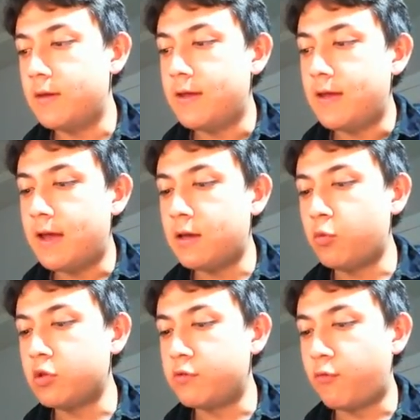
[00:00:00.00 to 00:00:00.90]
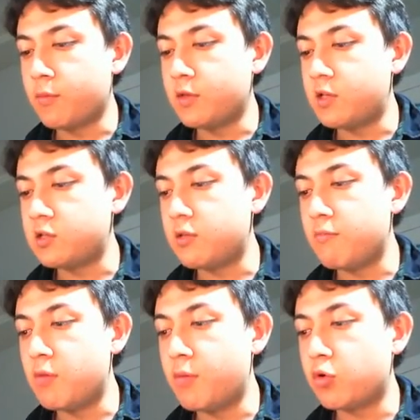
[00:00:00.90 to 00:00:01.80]
And what this formula says is the
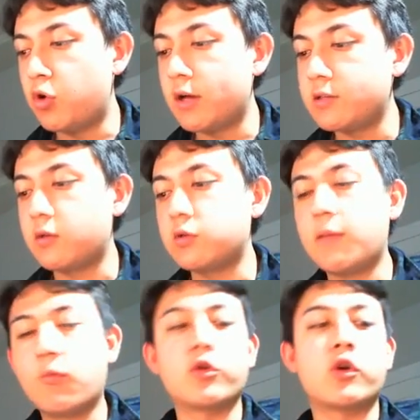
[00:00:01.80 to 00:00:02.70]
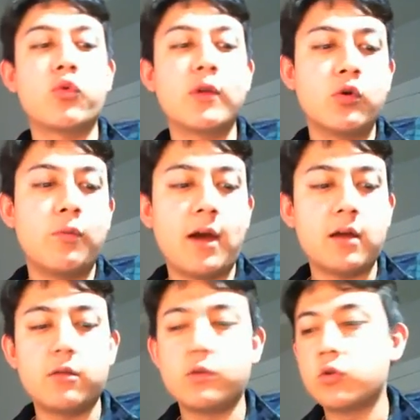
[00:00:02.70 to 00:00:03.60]
minimum clock cycle time, or the critical path of the
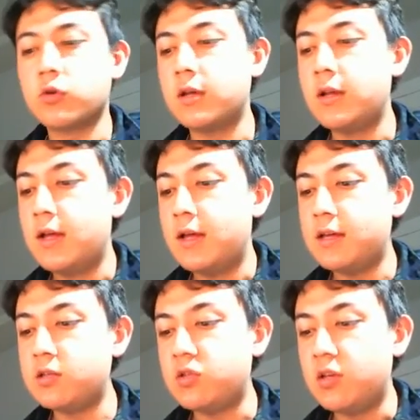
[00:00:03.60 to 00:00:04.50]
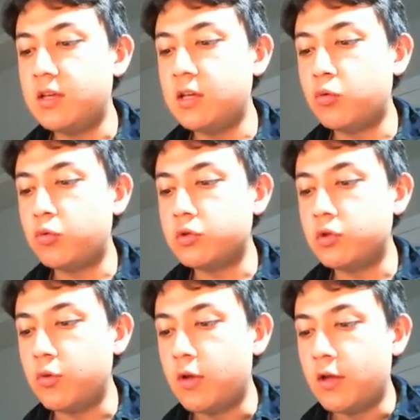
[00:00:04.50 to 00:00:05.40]
circuit, is equal to
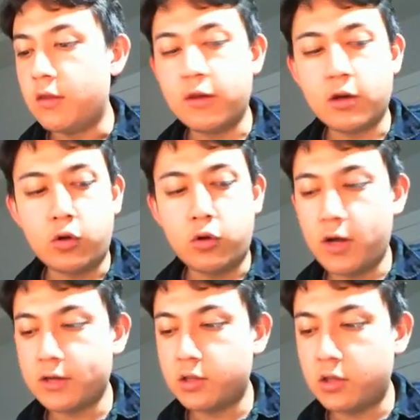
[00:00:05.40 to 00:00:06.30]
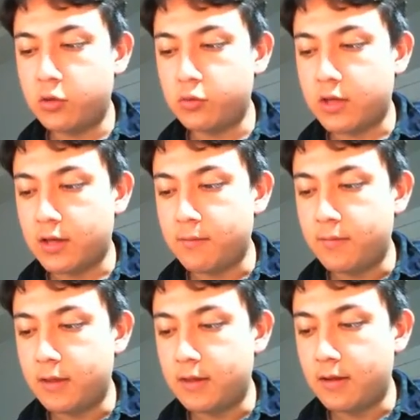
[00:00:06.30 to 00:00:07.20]
the clock to queue time
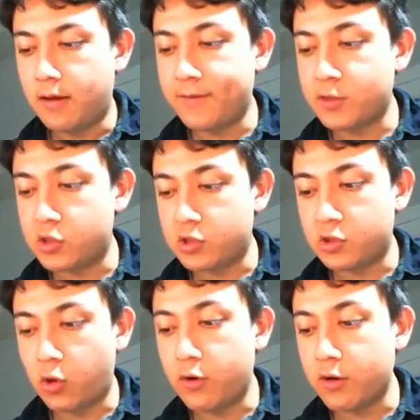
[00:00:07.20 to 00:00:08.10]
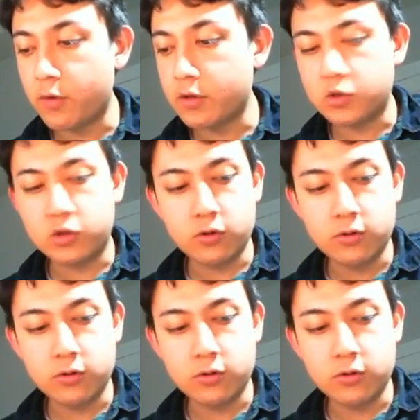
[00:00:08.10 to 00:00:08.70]
of the starting register